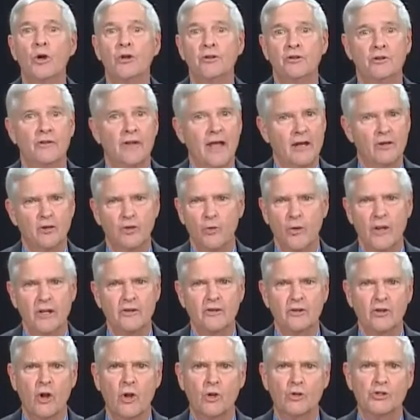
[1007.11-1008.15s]
Wooden, that
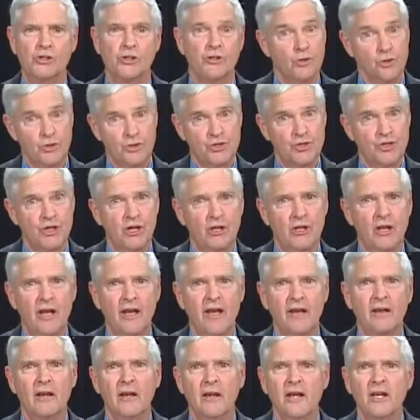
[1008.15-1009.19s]
great coach at
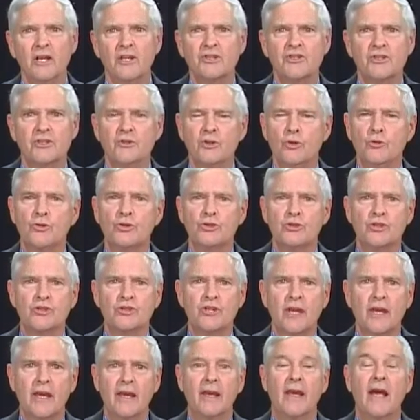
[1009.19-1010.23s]
UCLA, used to
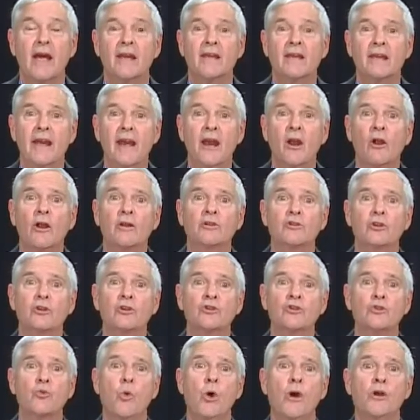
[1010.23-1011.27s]
say, character
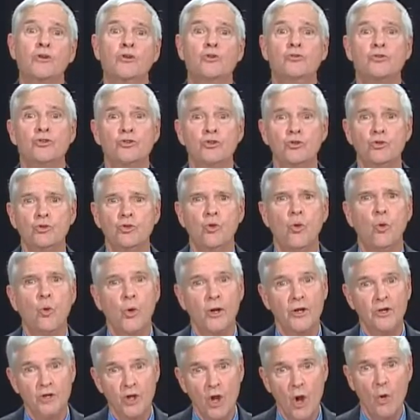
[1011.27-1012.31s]
is what you do
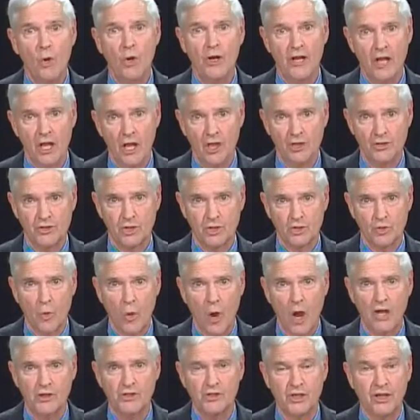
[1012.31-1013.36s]
when no one else is
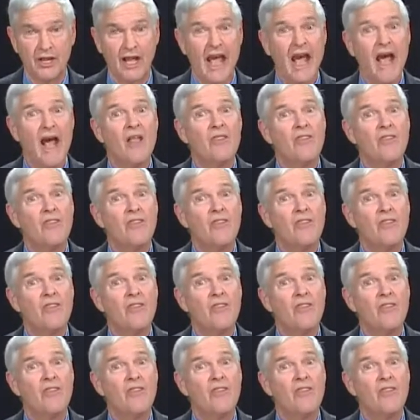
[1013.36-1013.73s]
watching.